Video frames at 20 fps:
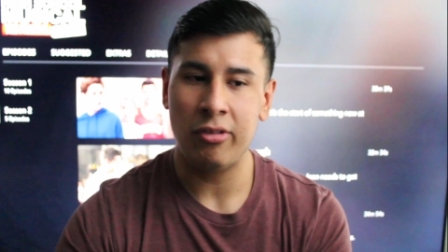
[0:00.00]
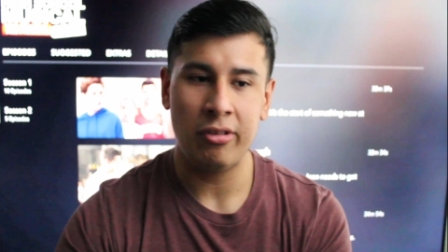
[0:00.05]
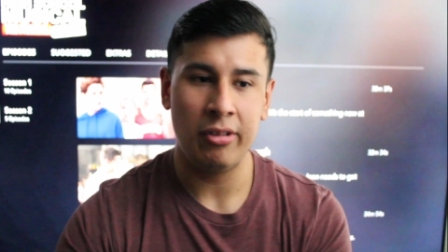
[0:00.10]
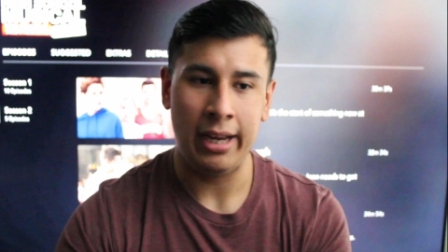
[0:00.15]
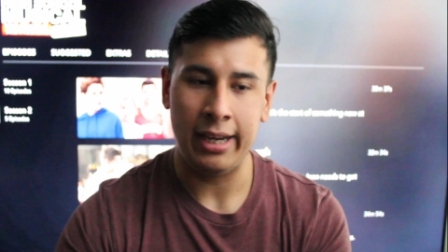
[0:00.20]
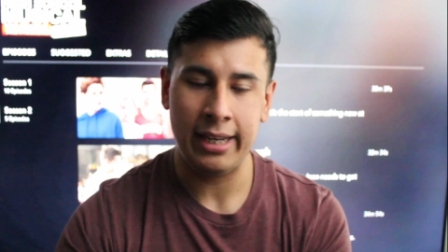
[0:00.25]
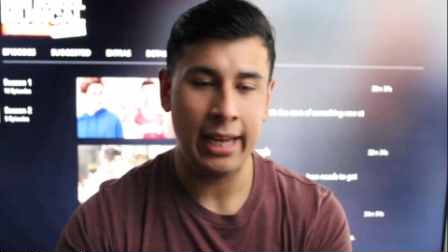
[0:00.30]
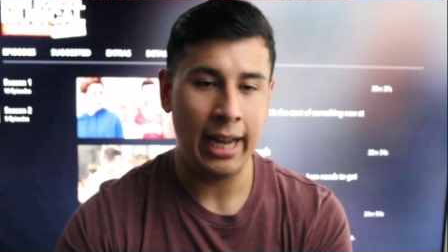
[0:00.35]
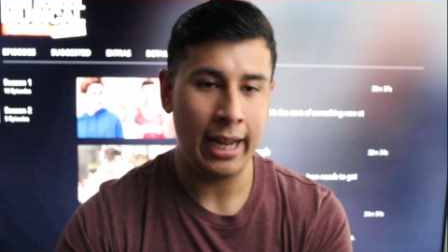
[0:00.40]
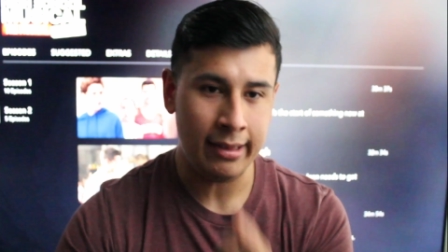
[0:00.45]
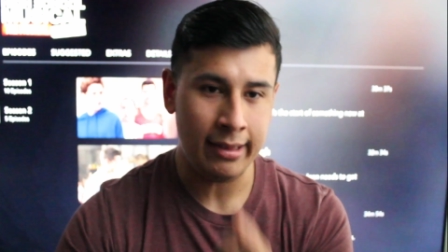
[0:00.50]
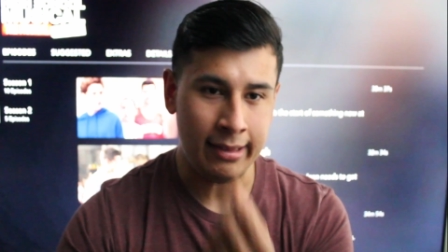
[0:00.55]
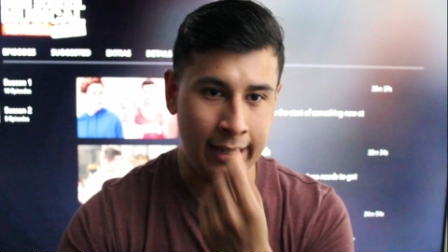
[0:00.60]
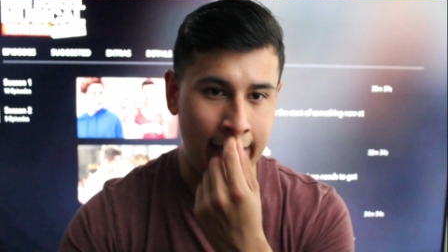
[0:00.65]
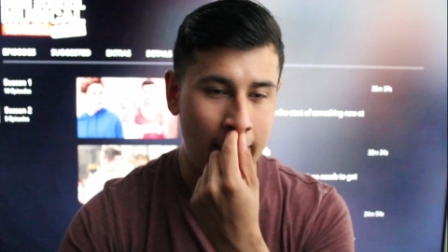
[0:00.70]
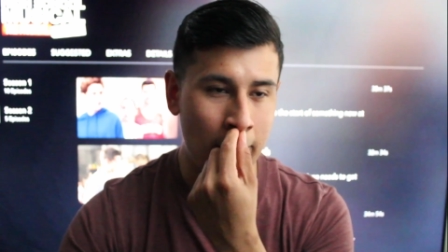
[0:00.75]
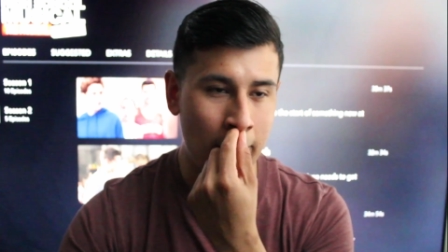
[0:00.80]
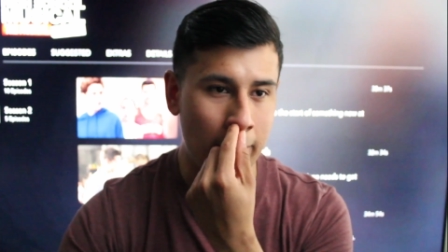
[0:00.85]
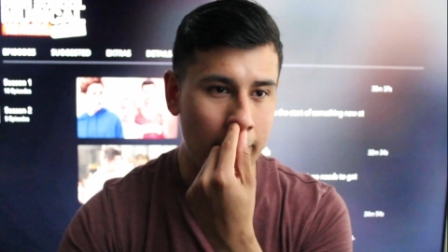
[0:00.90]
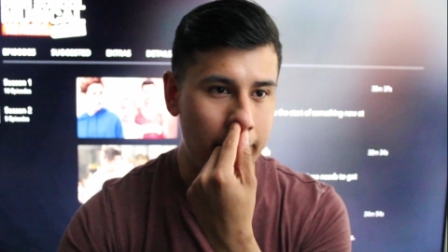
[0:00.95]
I get
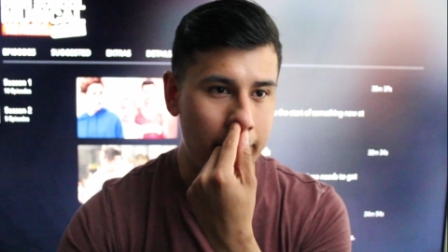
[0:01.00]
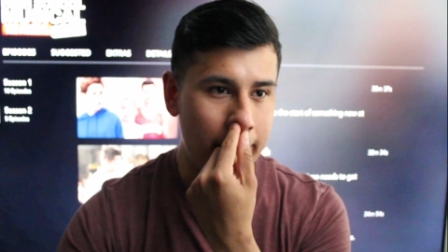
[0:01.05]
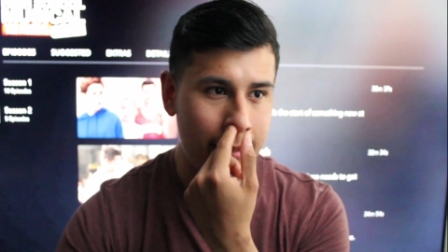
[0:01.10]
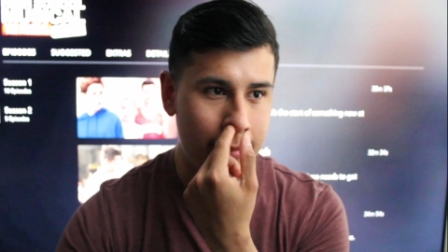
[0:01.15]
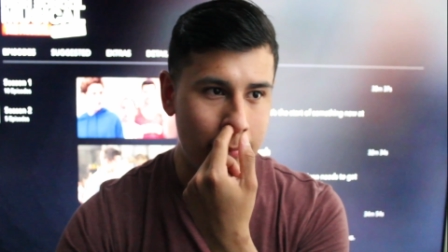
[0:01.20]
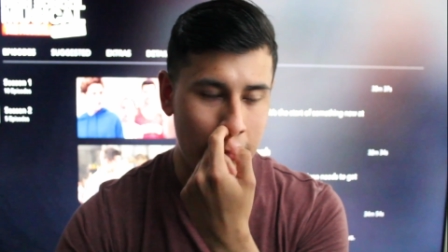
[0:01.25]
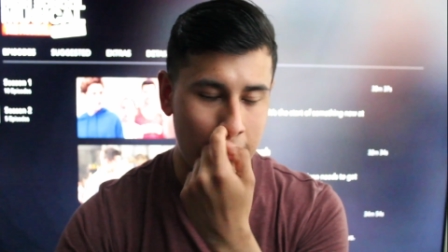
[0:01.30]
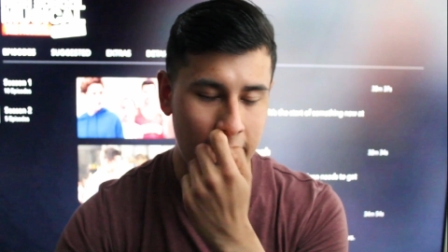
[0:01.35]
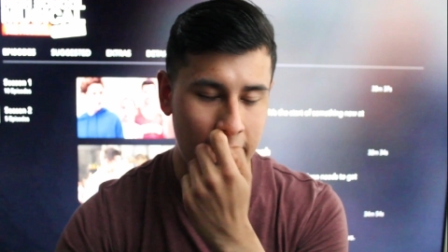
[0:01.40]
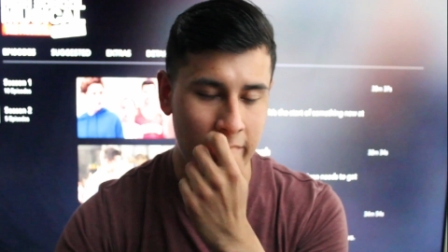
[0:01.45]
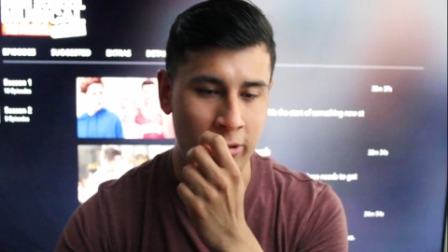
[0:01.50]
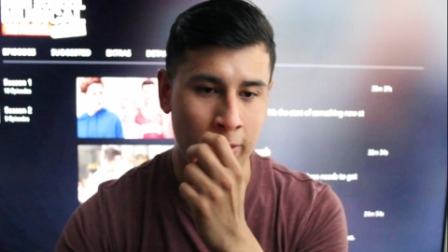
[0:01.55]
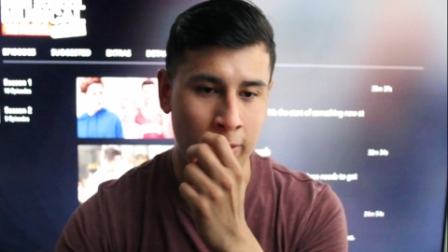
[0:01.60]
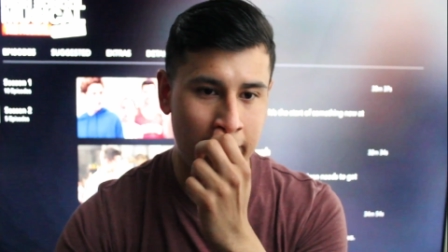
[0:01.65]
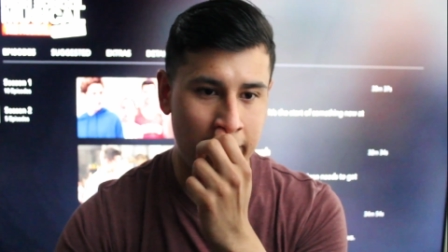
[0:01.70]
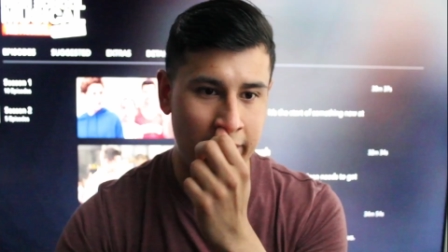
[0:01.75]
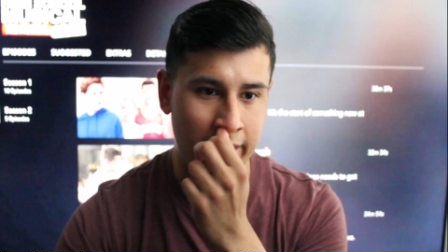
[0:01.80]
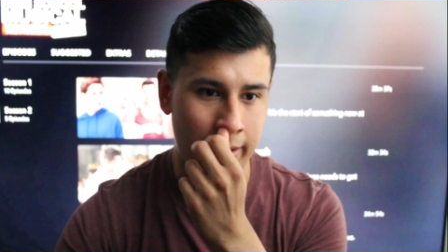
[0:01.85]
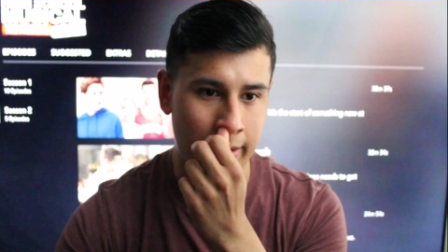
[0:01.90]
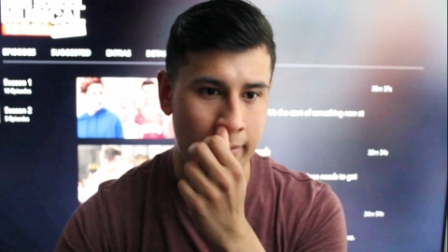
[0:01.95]
that. Well, not really two
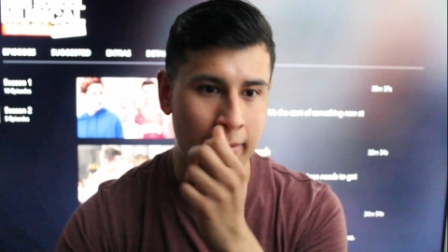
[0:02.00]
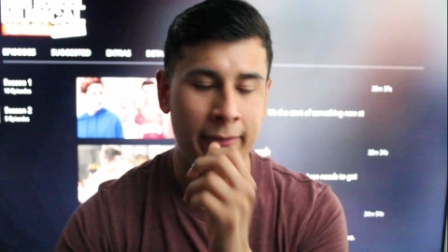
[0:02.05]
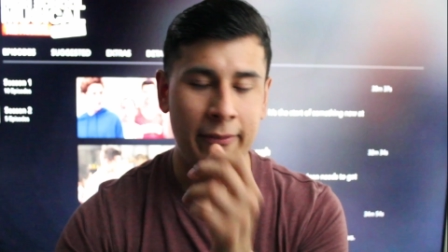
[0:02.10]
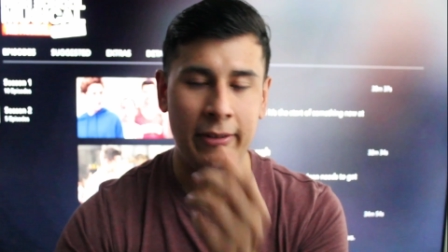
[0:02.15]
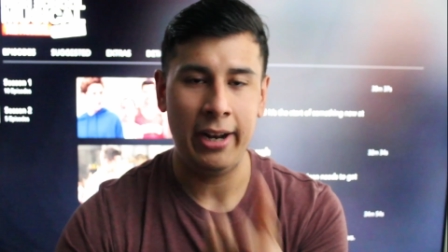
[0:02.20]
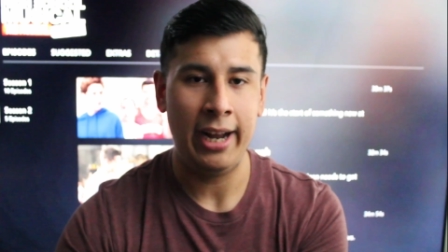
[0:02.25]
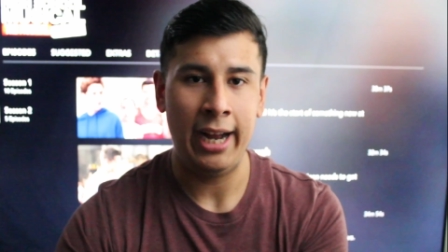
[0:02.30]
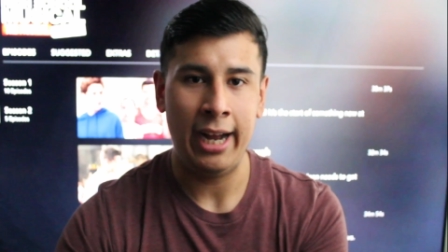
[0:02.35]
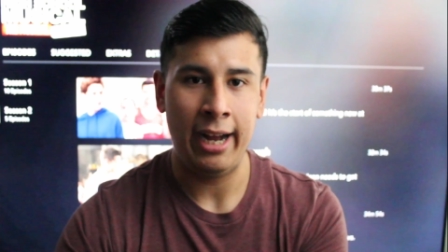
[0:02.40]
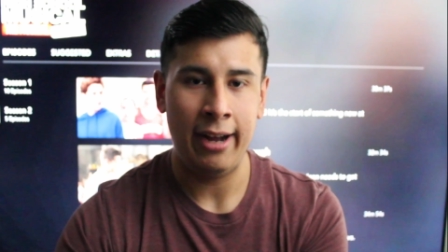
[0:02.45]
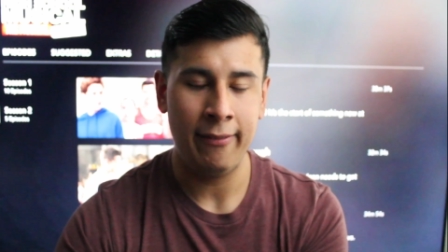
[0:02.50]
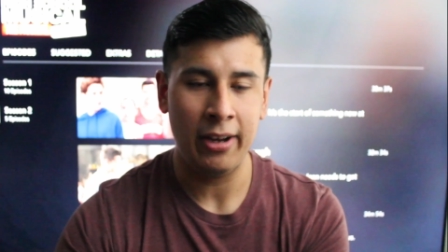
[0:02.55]
months, like a month and a half,